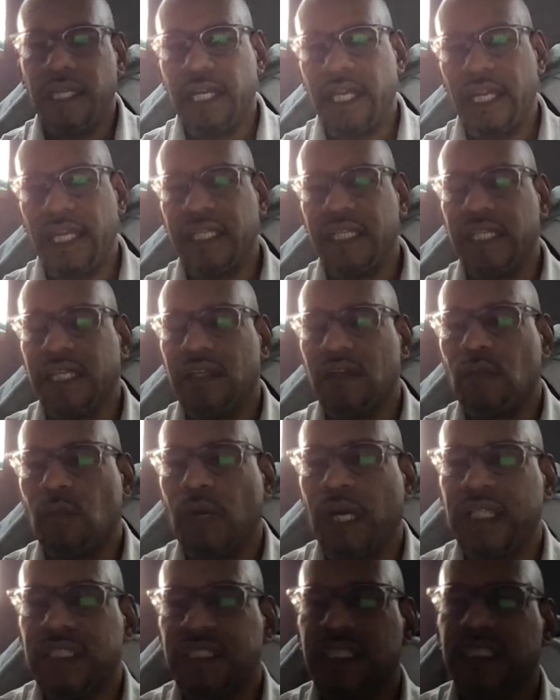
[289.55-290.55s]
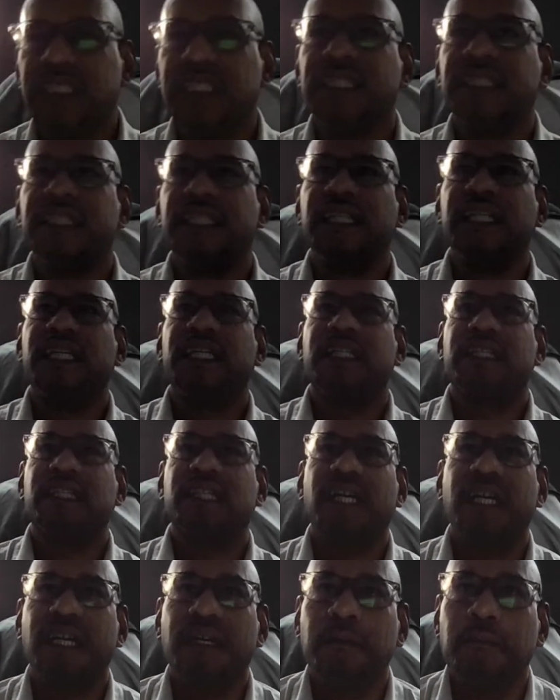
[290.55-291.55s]
And then Washington did
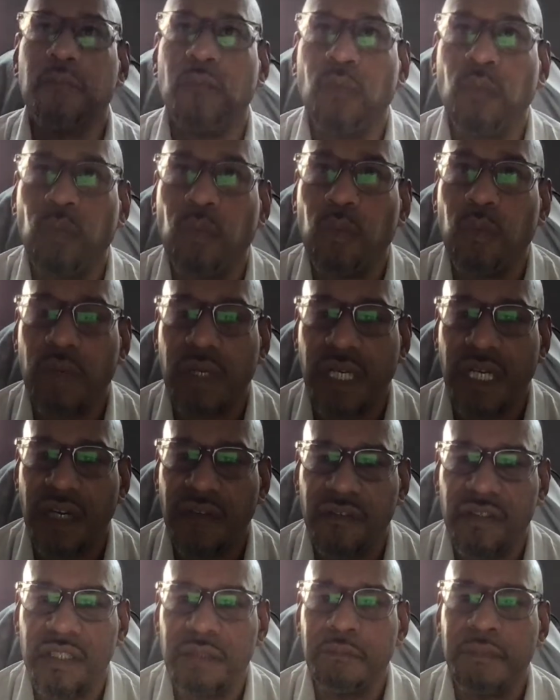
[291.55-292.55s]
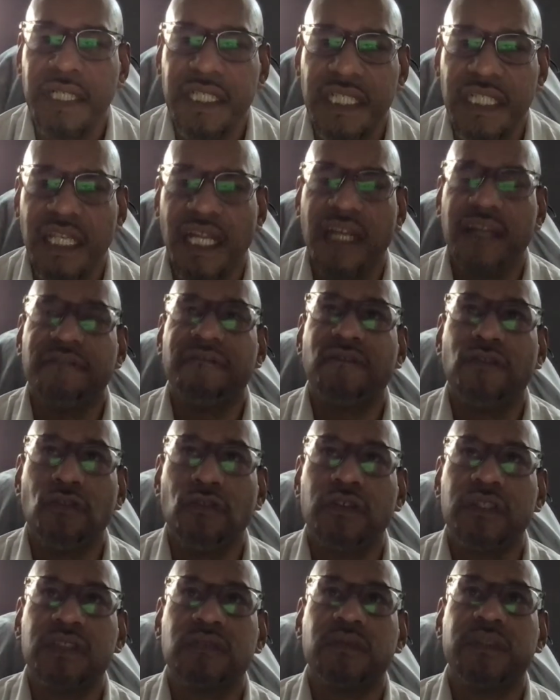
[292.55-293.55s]
cover the money line
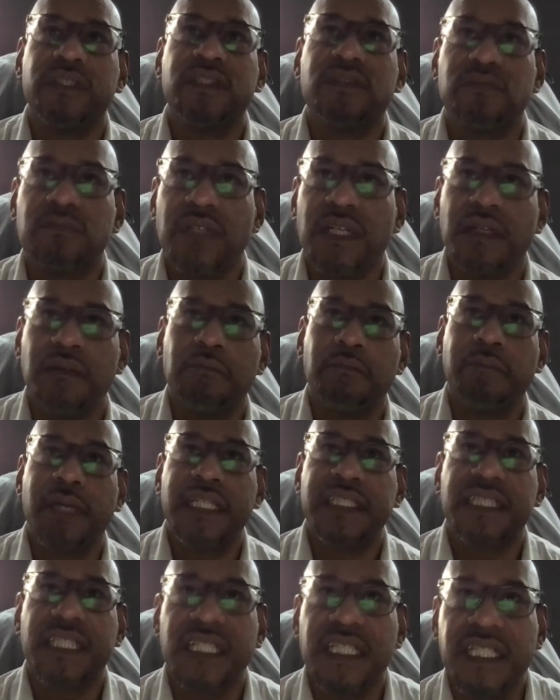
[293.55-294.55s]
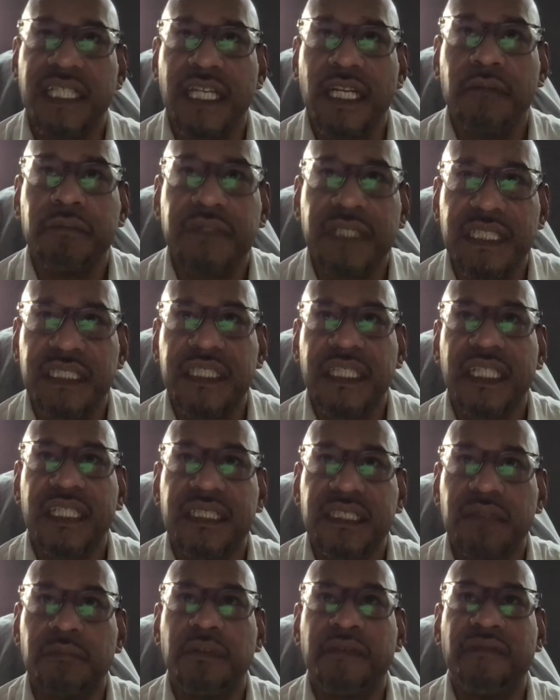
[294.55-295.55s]
for us, which basically helped us get
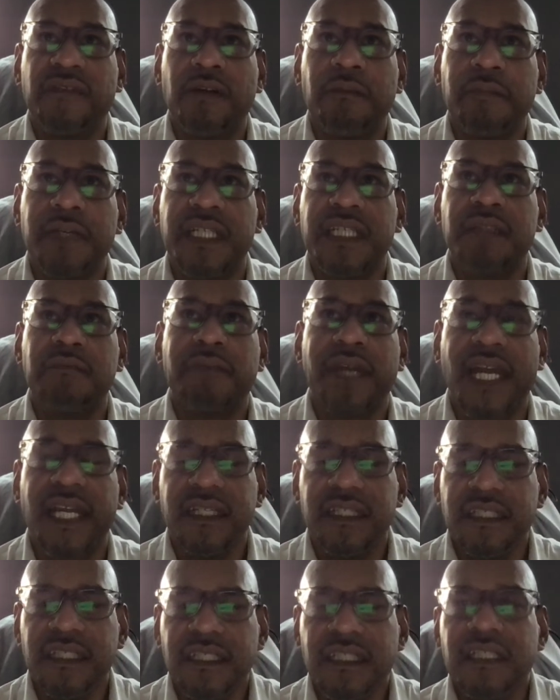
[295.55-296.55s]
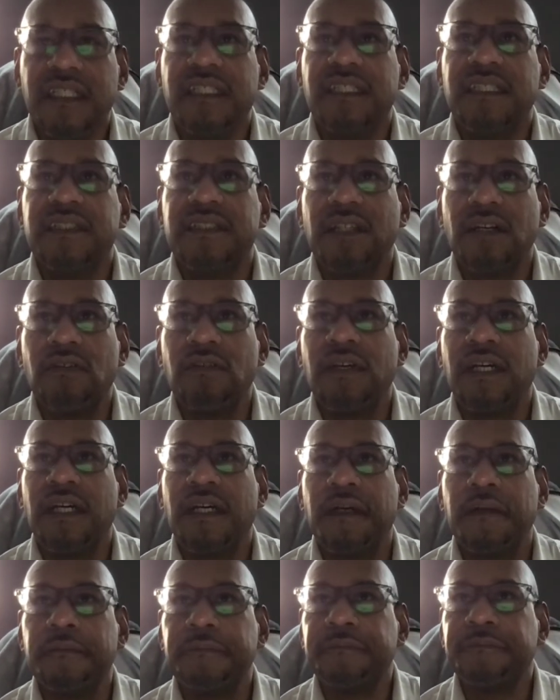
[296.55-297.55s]
some of our money back.
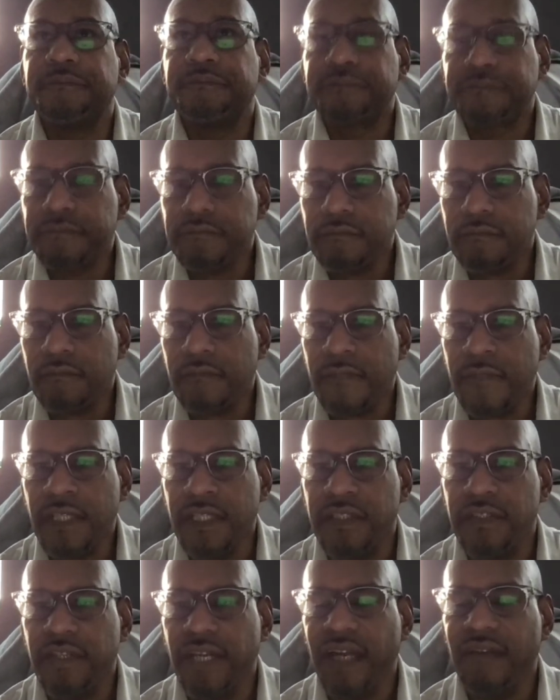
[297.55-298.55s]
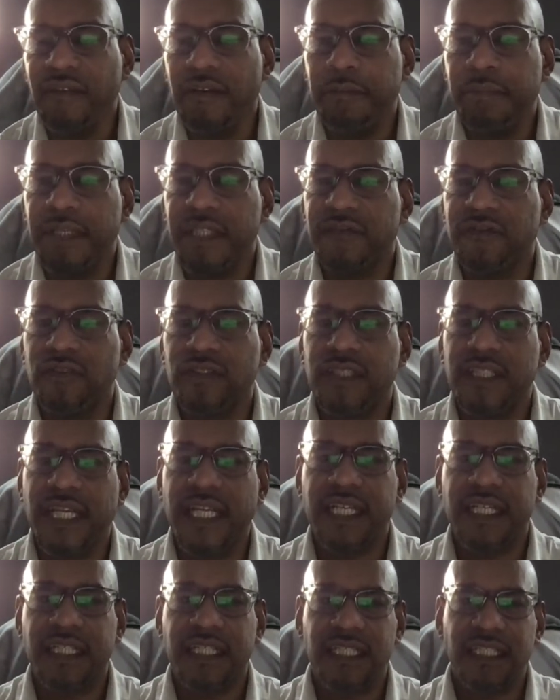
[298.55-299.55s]
So You have our picks for
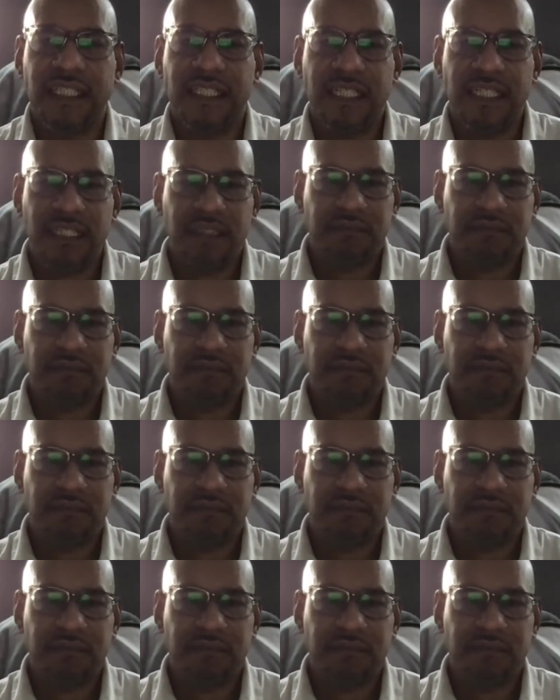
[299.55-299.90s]
tonight. Good luck.